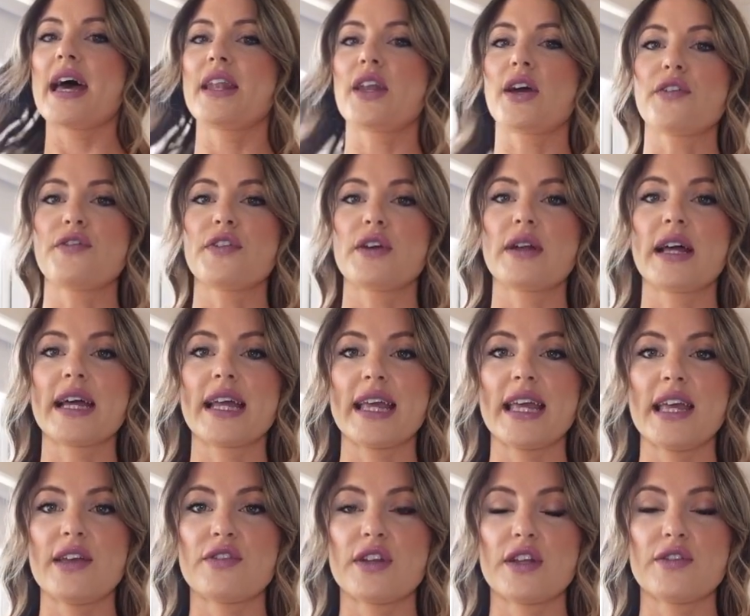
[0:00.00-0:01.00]
And I feel like
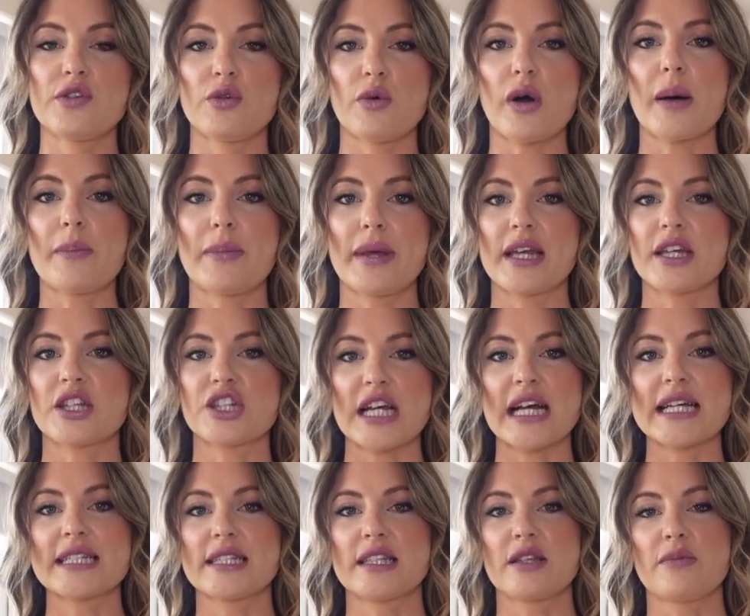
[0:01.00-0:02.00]
even if you are bigger
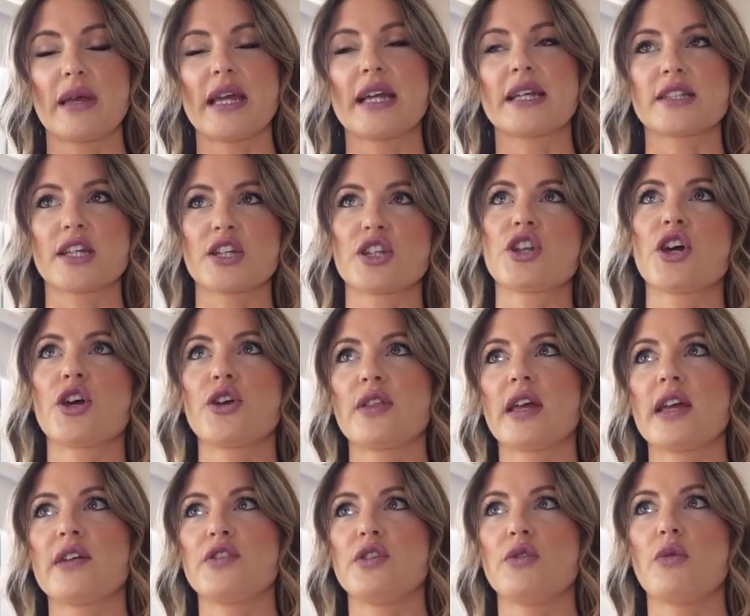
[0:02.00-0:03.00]
chested than me, because I know
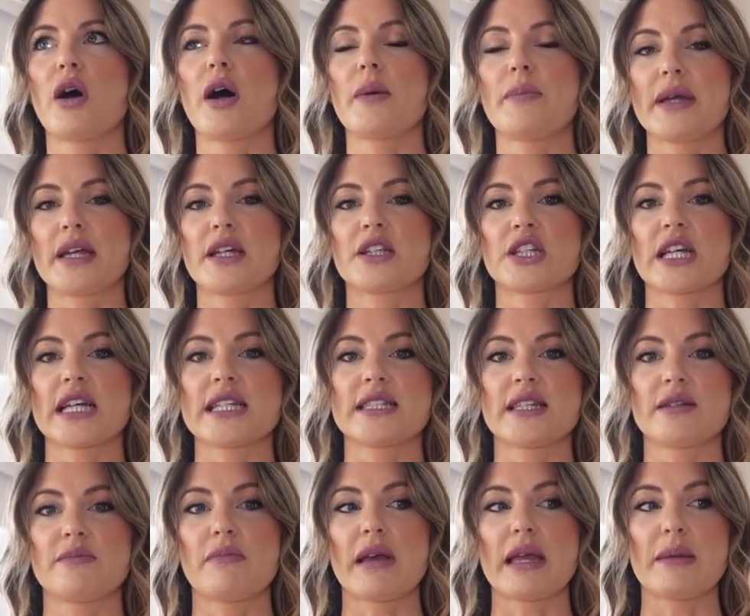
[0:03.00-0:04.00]
that if you are bigger
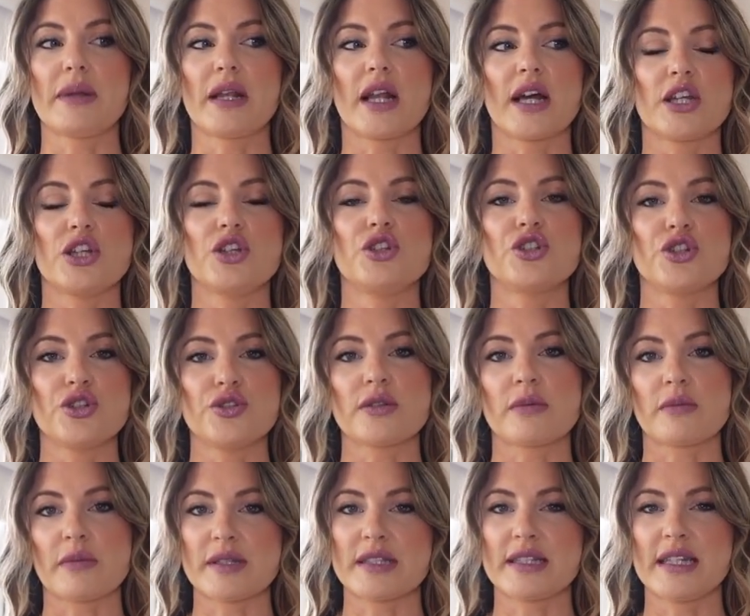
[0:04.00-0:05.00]
chested, maybe like you do
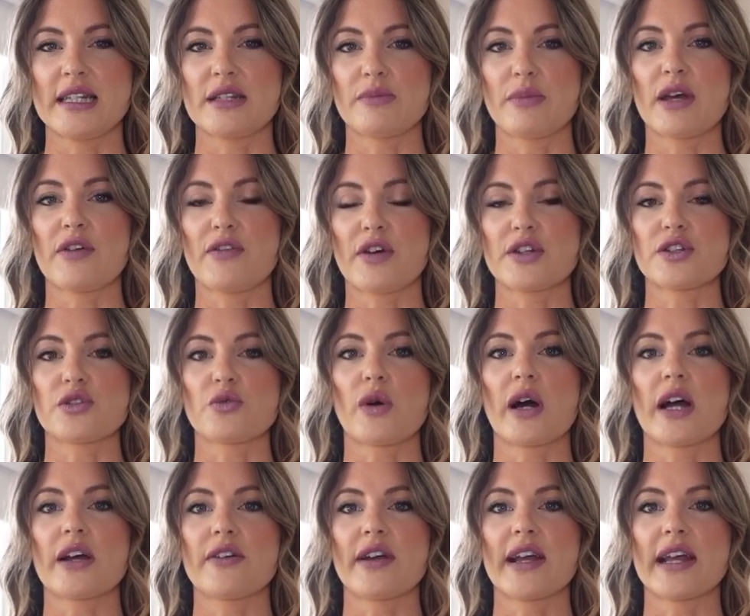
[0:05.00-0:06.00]
sometimes need a bit of
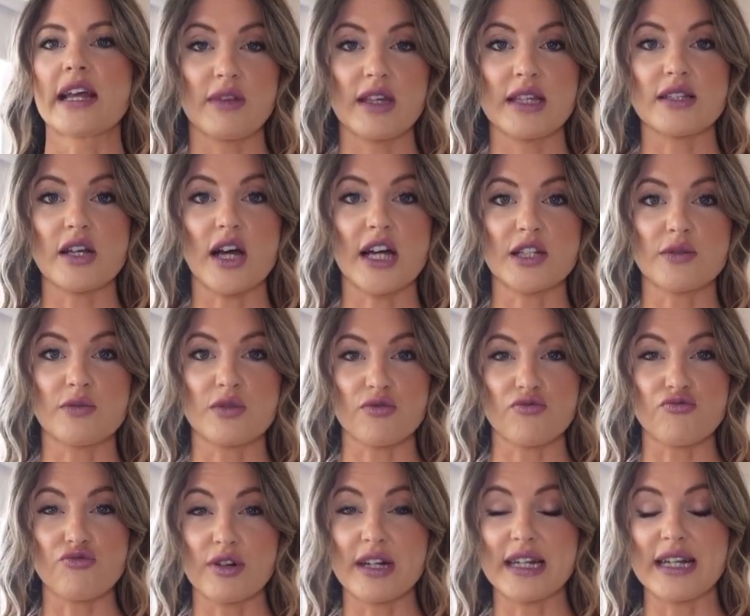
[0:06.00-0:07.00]
underwiring, these items are
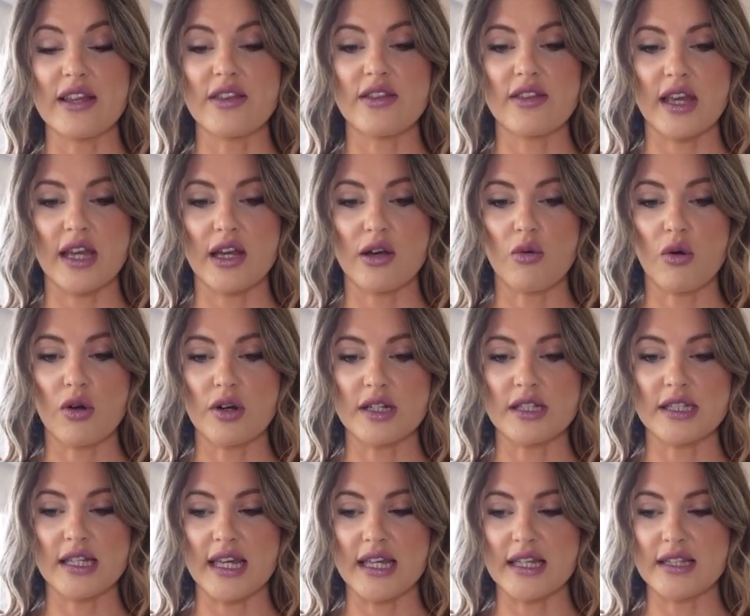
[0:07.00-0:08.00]
really thick
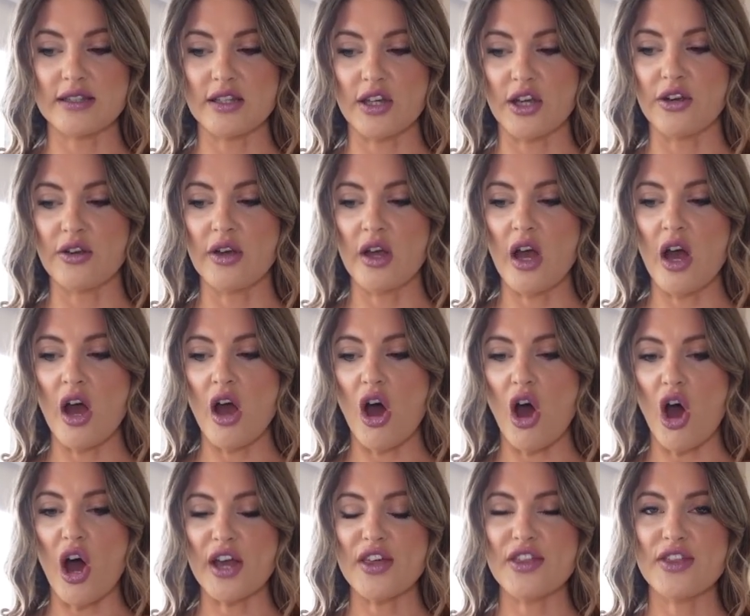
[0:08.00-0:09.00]
quality, so
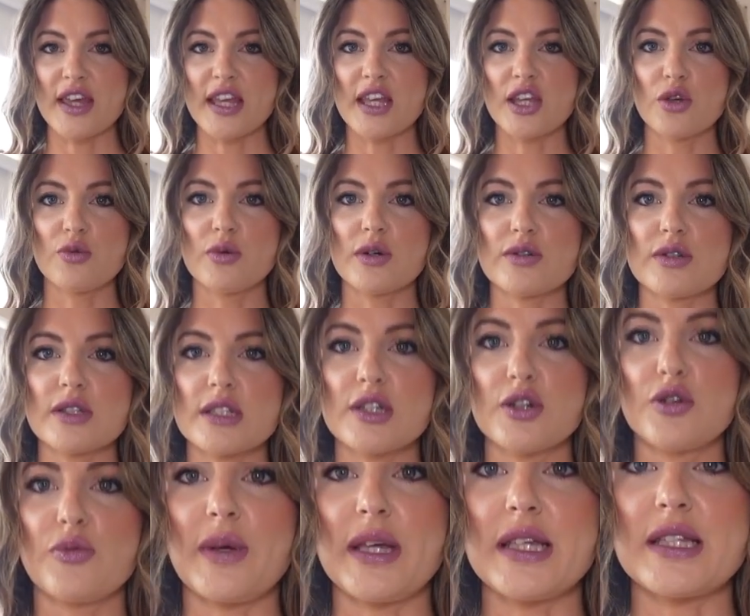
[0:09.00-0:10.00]
I think you will
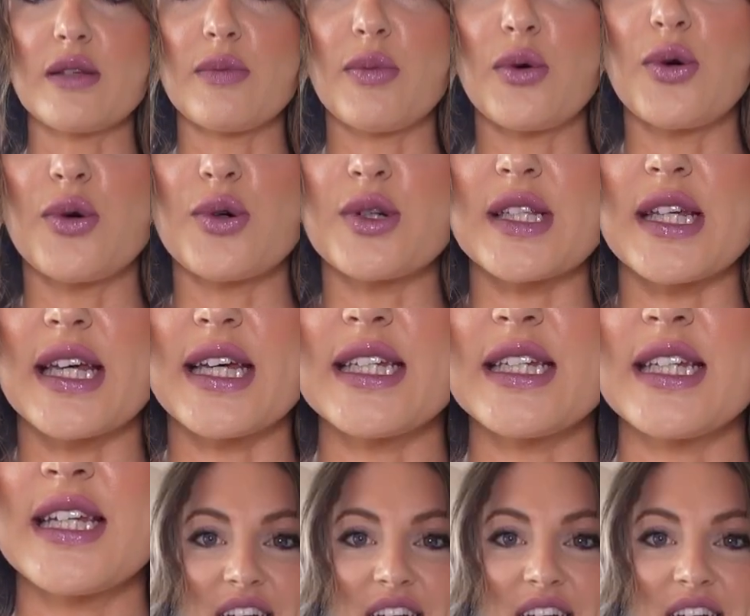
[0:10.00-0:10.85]
still be supported.